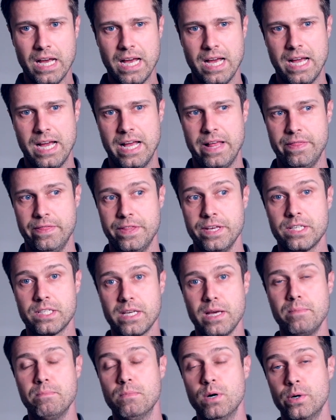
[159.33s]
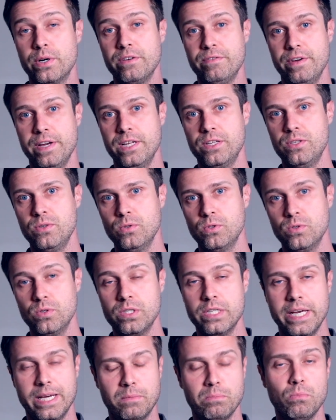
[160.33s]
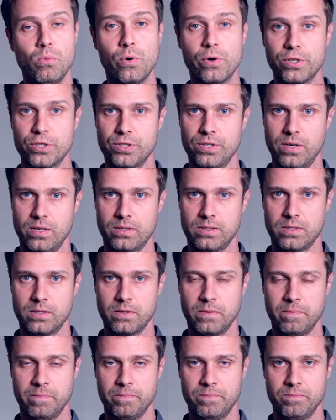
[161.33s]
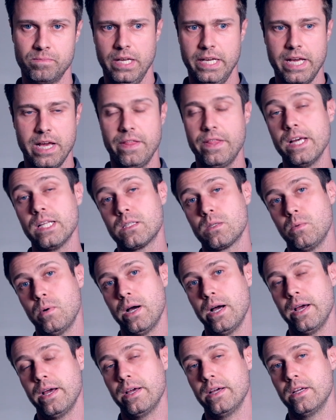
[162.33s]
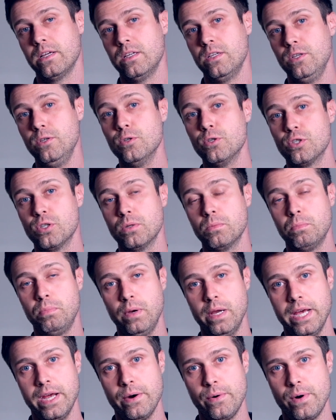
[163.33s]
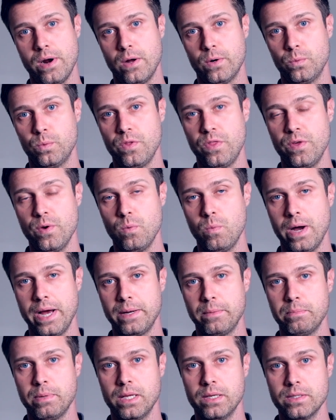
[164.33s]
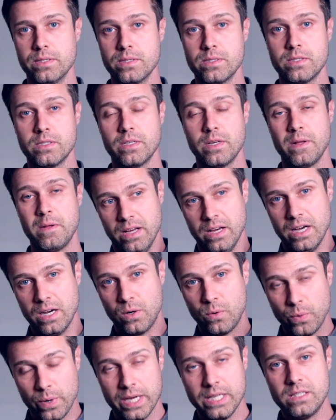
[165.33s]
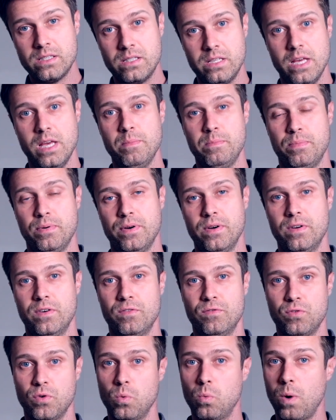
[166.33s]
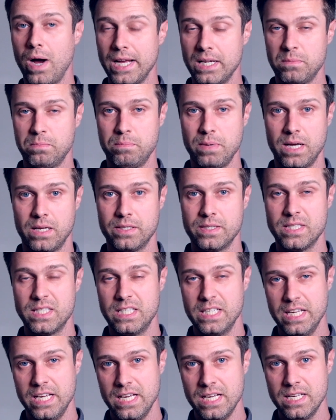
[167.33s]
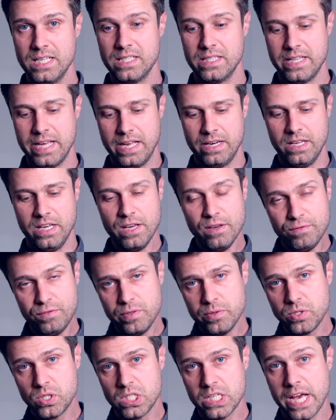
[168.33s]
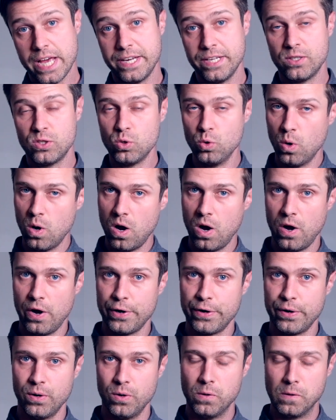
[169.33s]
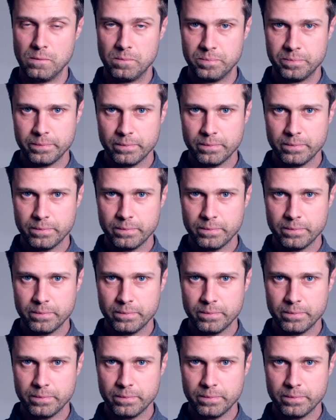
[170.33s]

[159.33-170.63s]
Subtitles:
And this can motivate you to take more shots. Yeah, that's why you should play around with your white balance. A great tip for white balance is that if you set it to auto